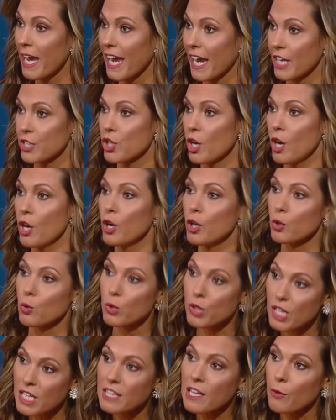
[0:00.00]
Page,
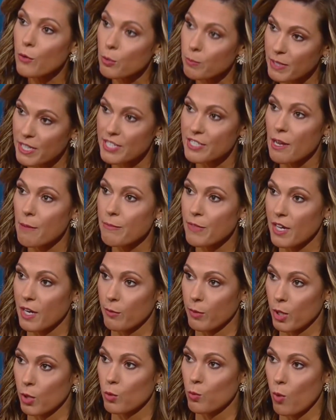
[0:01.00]
you think that would be
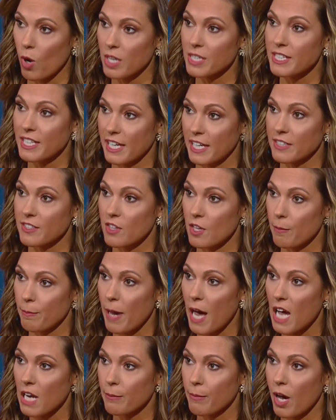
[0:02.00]
something we would want to get to the
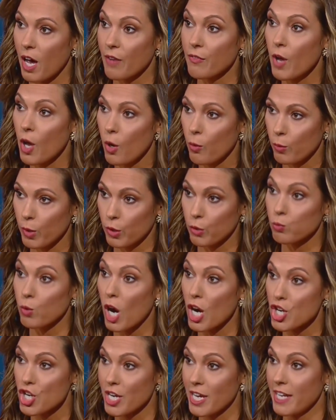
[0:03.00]
bottom of with
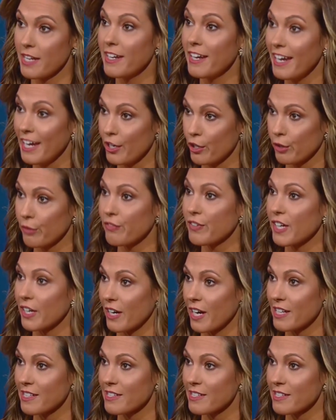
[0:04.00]
Russian interference.